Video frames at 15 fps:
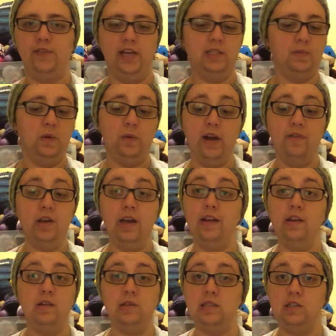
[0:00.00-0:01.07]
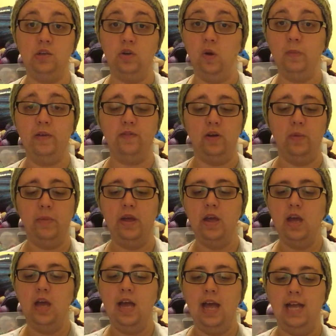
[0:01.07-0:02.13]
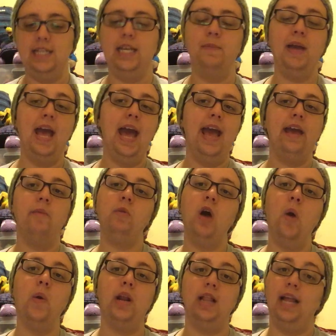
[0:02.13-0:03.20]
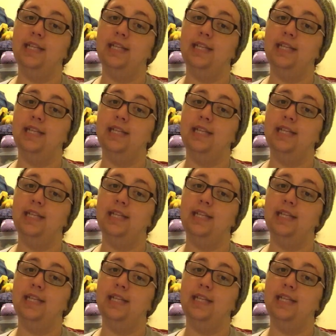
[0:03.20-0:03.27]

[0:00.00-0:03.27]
Facebook, wherever you know me from, and tell me, hey, I'm going.